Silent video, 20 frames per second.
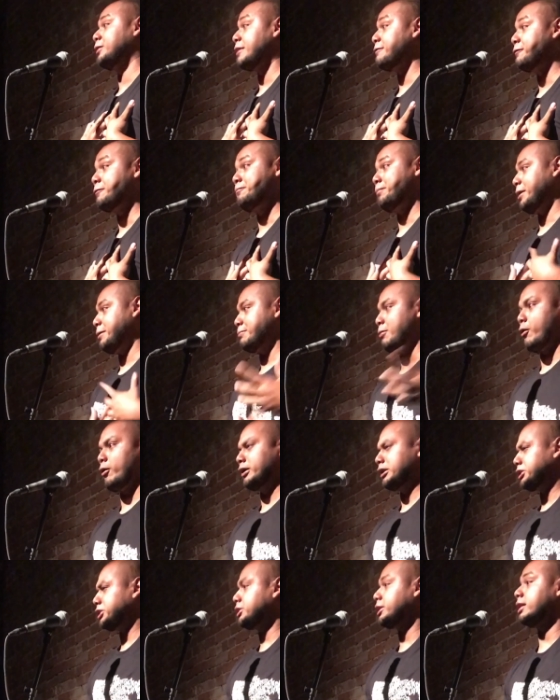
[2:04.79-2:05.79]
will never be
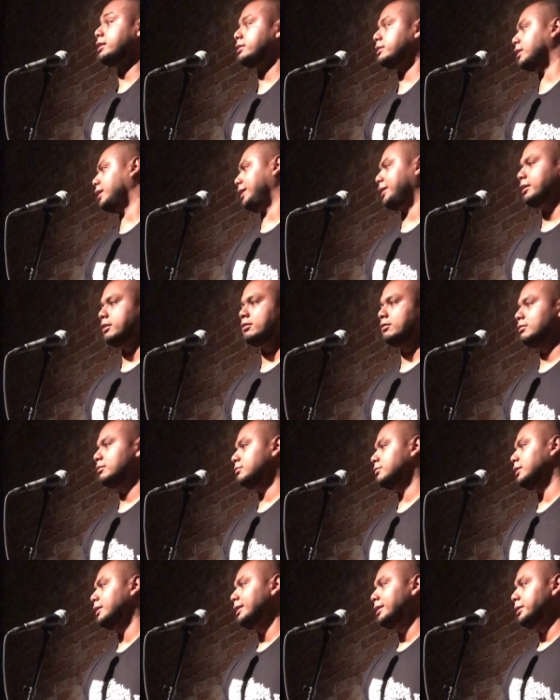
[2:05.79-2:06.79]
Morris Chestnut.
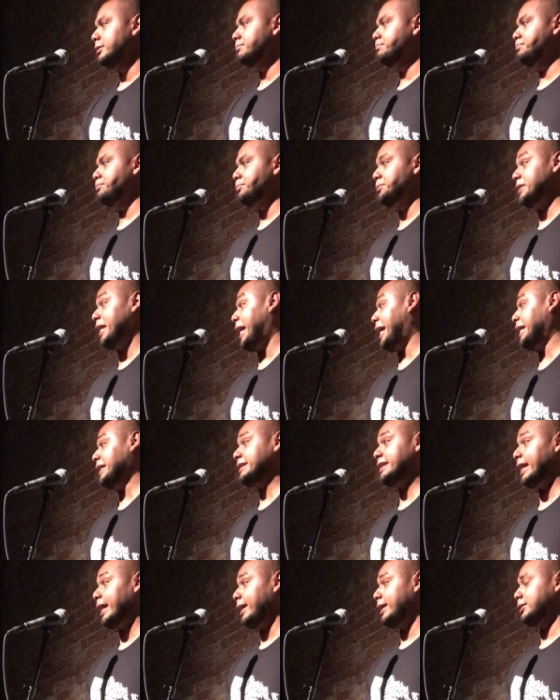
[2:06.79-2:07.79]

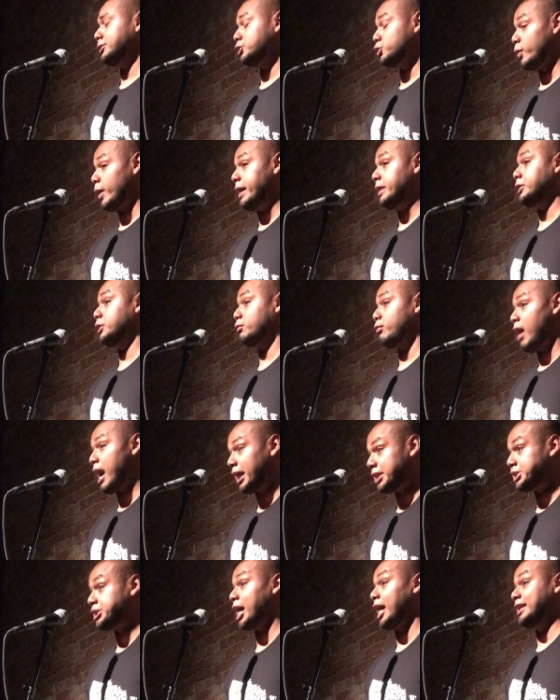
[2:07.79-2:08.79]
Taye Diggs, Dwayne the
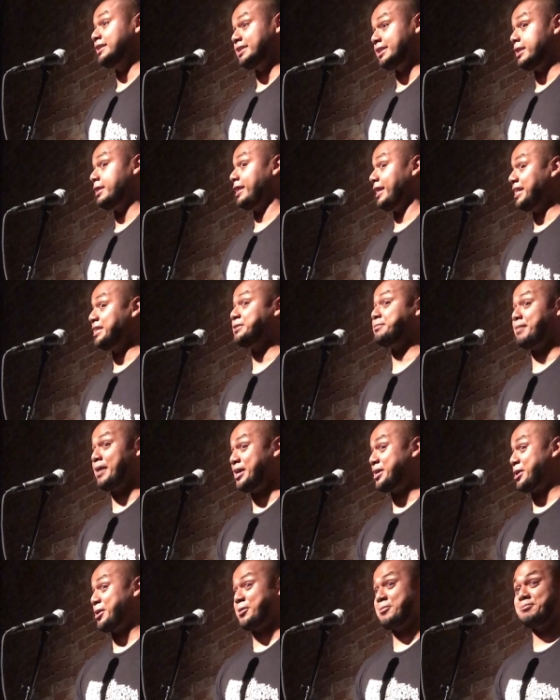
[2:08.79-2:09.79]
Rock Johnson, these
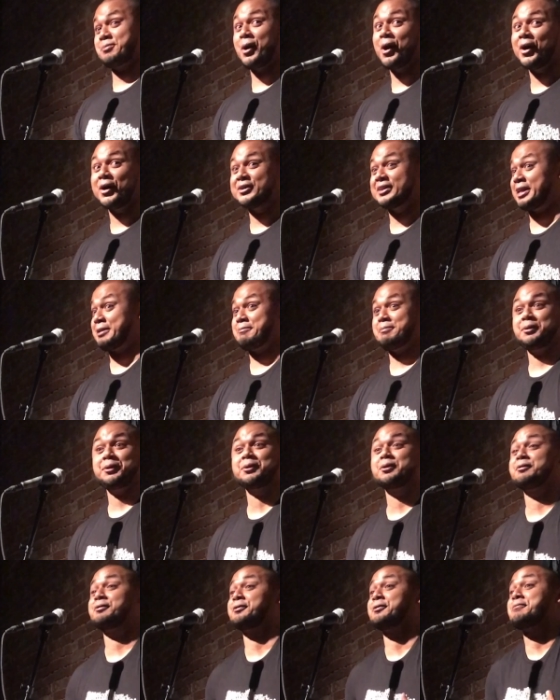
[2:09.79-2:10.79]
men are all in
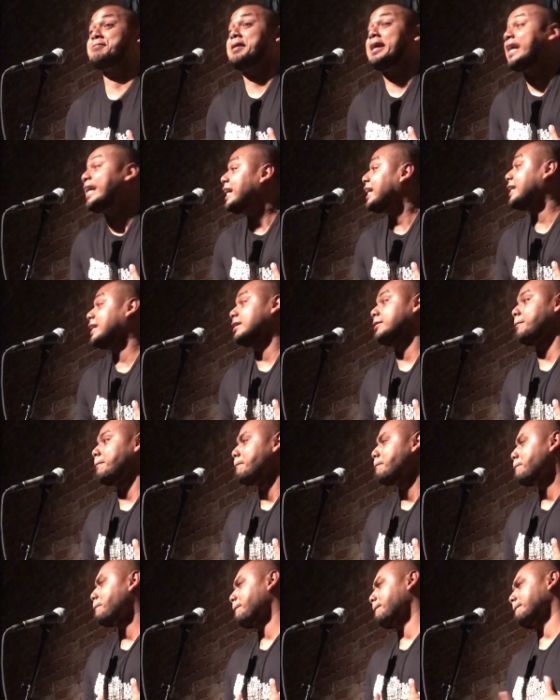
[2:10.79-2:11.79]
beautiful beads.
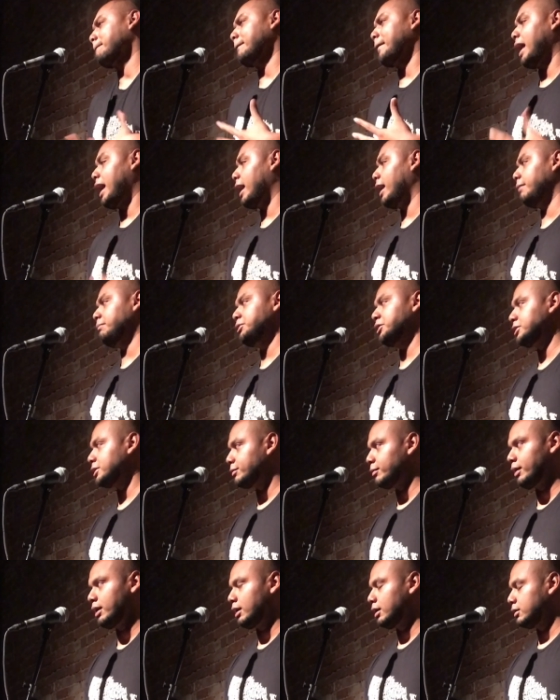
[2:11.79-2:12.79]
I'm
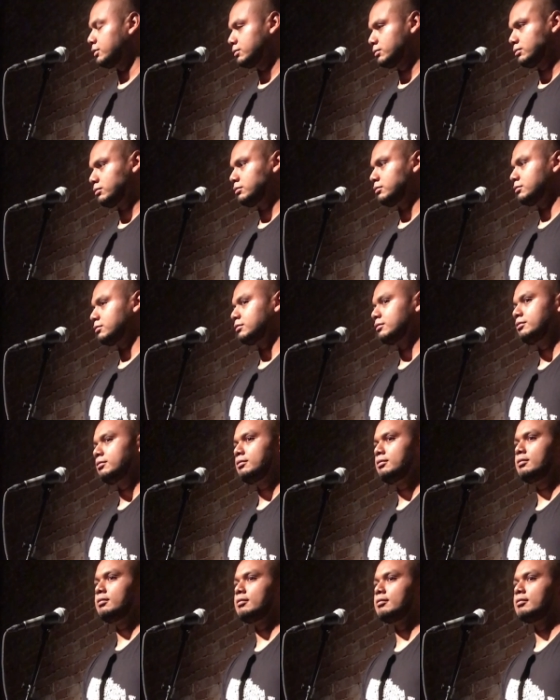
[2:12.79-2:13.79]
just me.
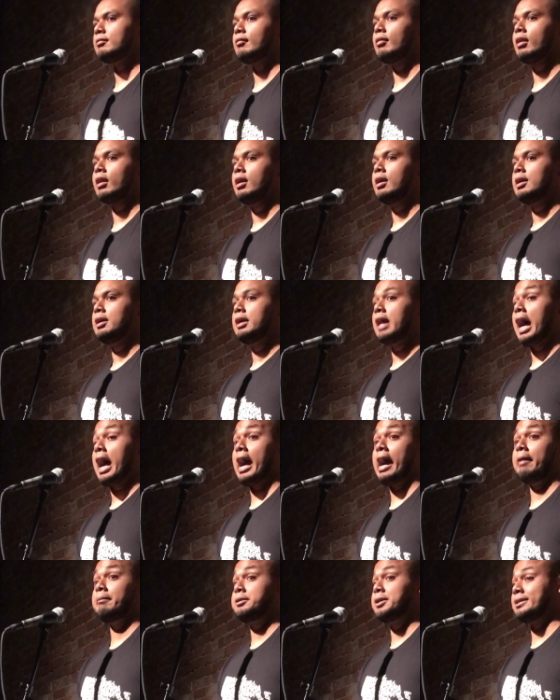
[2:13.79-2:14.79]

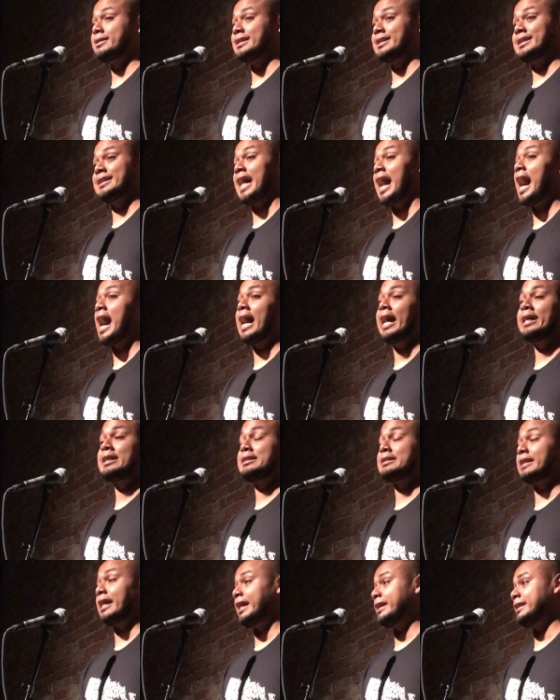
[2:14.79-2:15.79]
I'm just the guy
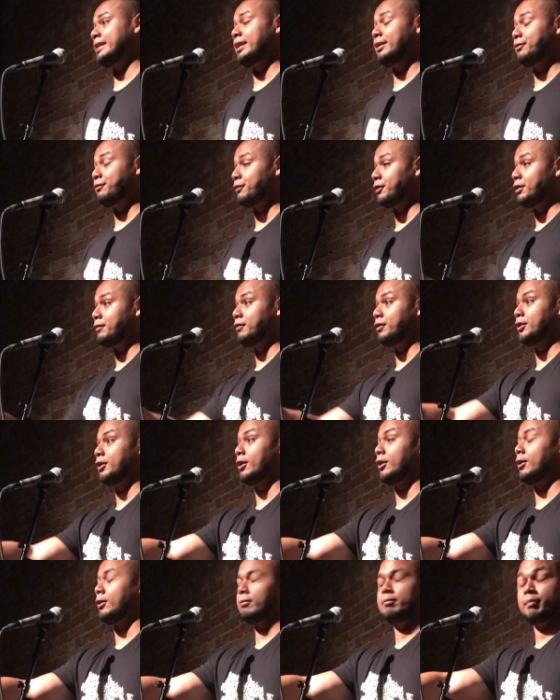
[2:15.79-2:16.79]
standing in front of a
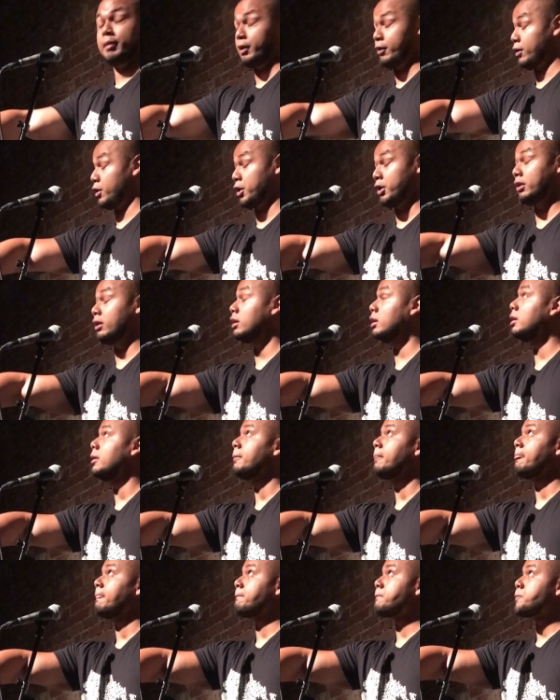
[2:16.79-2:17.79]
girl mirror,
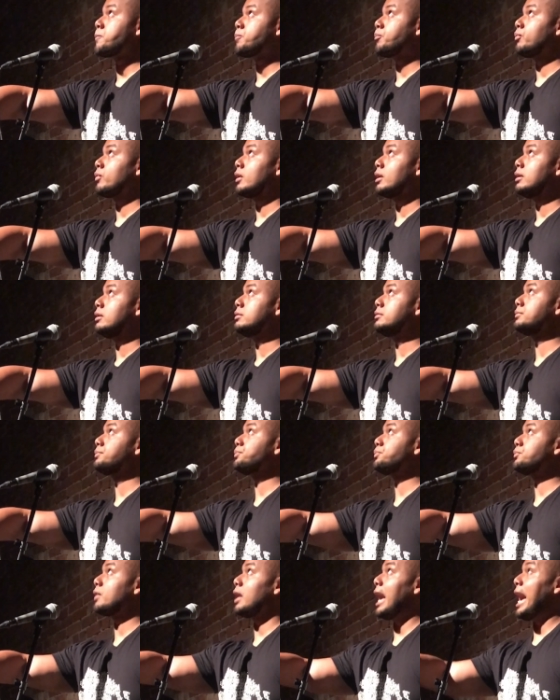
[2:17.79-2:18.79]

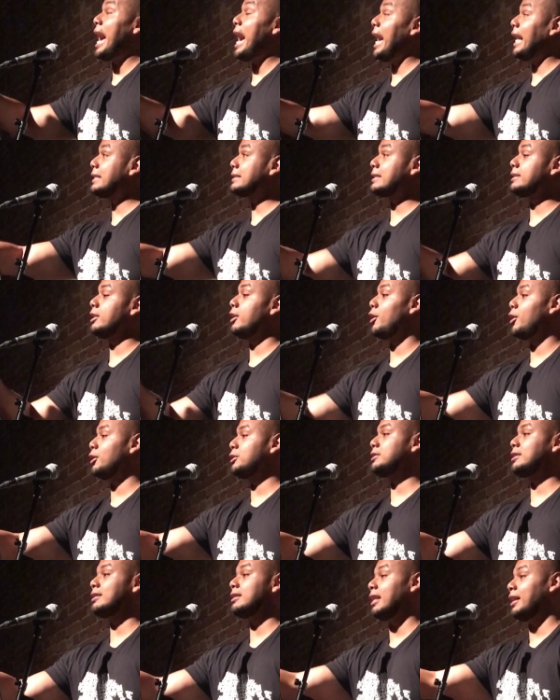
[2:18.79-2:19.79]
asking
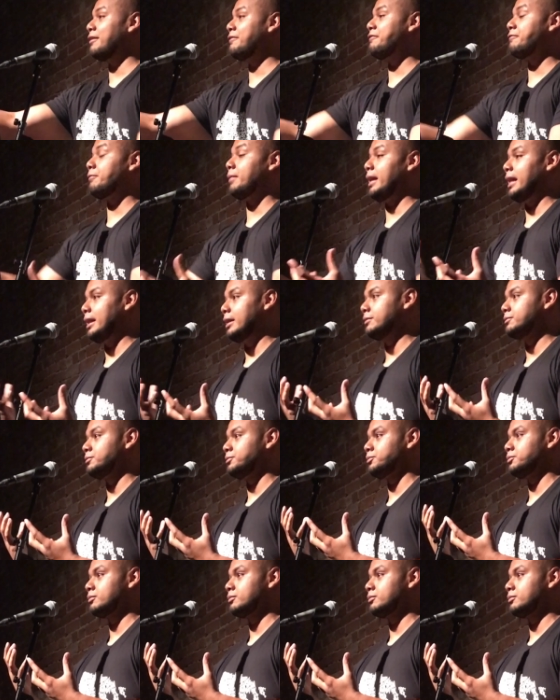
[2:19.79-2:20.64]
her to love me.